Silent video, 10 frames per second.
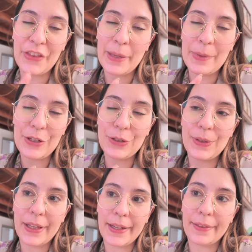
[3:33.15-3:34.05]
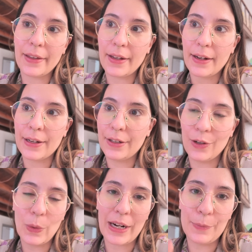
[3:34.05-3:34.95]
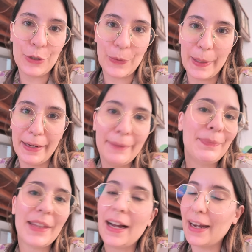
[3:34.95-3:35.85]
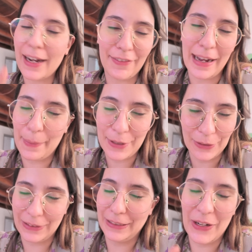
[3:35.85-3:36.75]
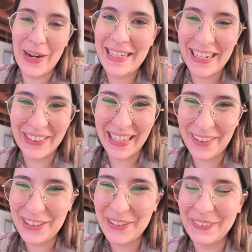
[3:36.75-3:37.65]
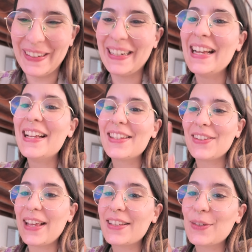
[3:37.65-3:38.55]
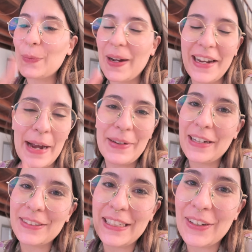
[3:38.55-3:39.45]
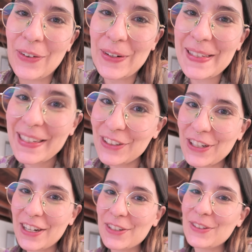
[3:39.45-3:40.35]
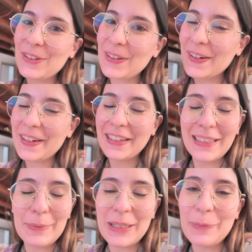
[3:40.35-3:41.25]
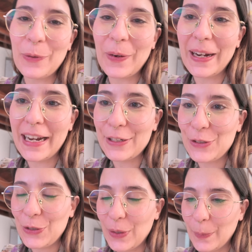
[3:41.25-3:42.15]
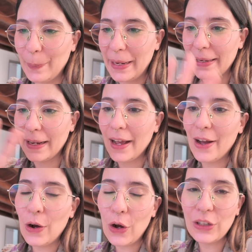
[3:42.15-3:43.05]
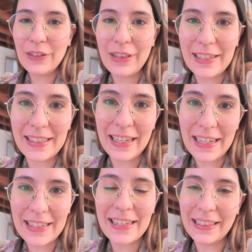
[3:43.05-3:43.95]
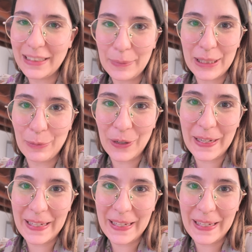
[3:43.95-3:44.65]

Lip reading: If that made you think that I know what I'm doing, I have absolutely no idea what I'm doing. So that's why I'm counting on Skillshare to learn a little bit more and to make all of these things a little bit more